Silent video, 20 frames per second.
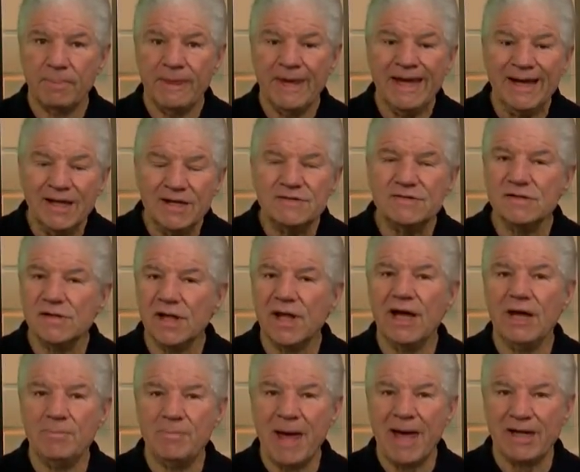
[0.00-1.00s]
It isn't
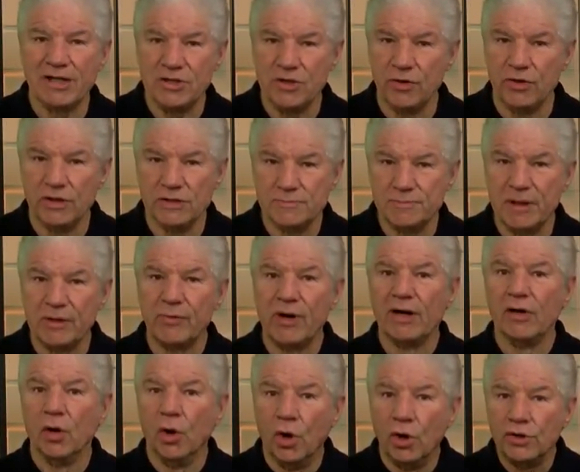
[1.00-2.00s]
like bacteria. It's been
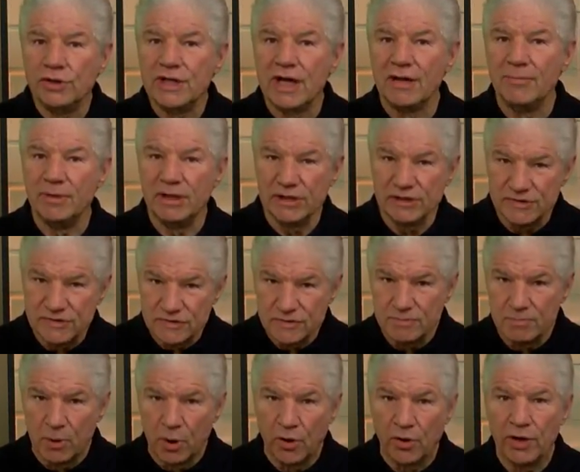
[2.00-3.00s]
around a long time and it's
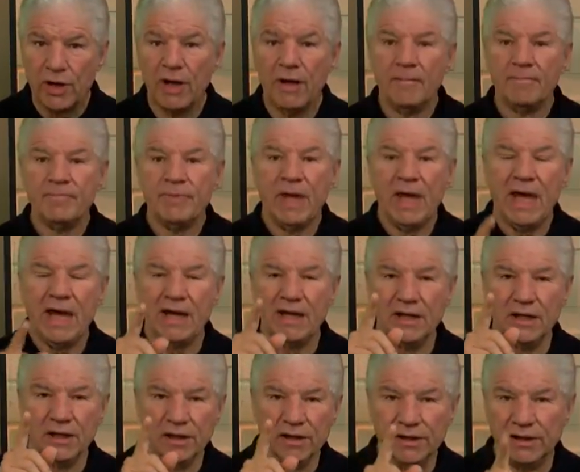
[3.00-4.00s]
smart and
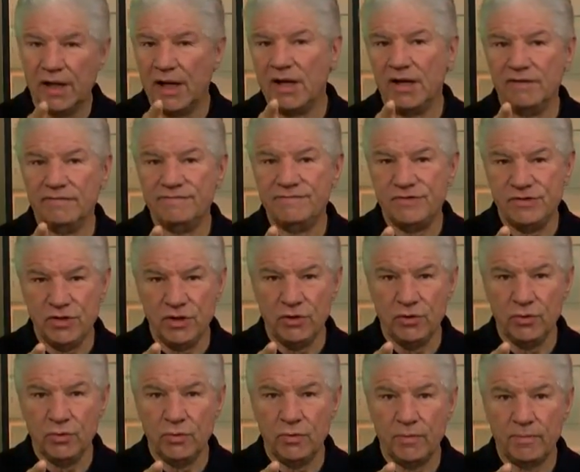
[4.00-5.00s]
it loves
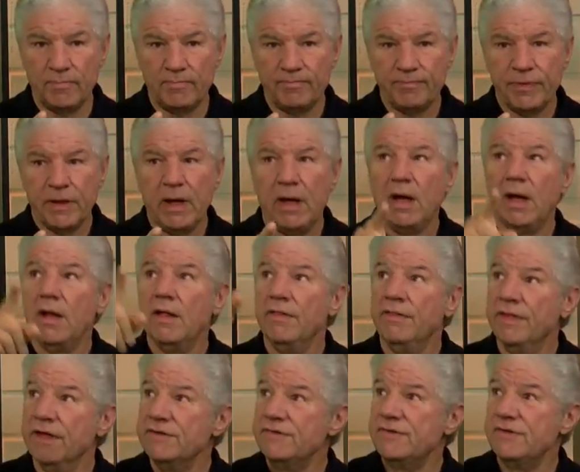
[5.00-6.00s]
you.
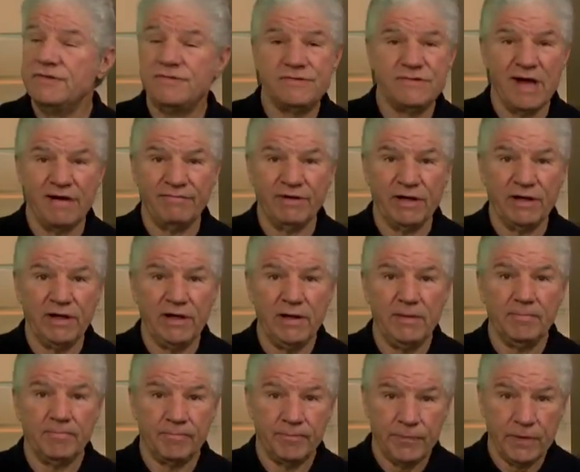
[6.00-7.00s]
This is seventy,
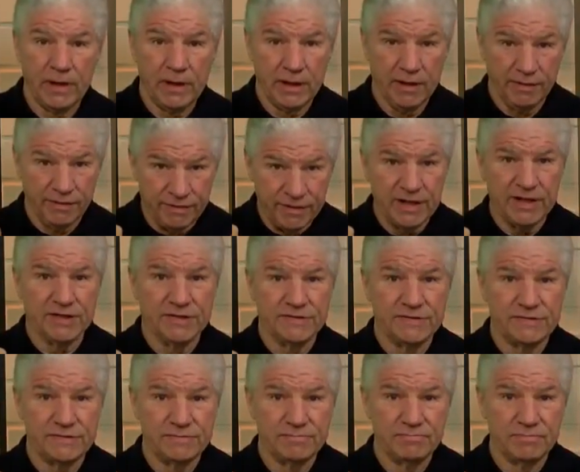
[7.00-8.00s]

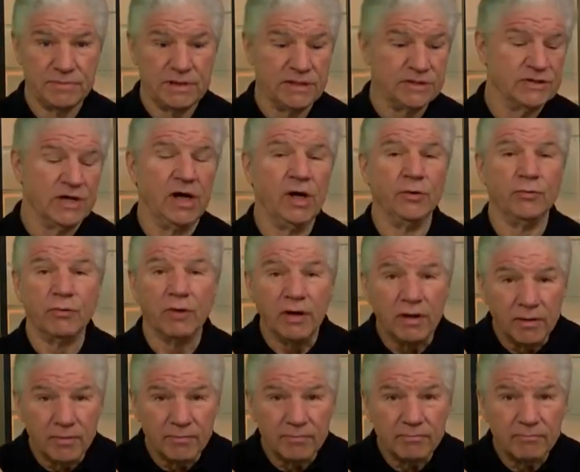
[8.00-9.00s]
this is one hundred.
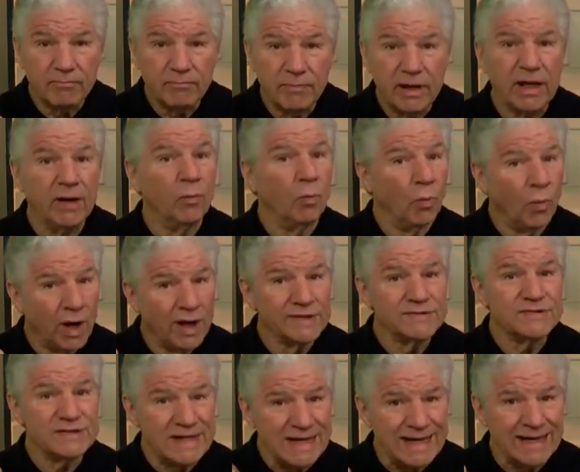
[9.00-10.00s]
It
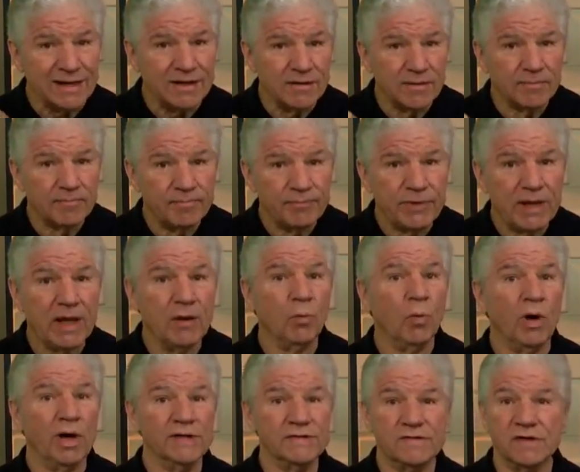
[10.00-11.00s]
wants heat, it
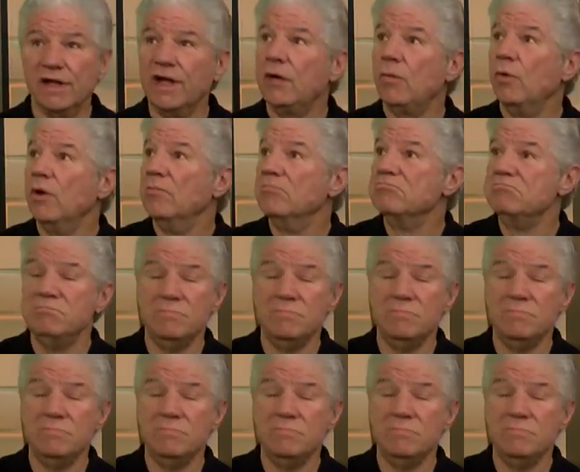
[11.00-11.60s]
wants liquid.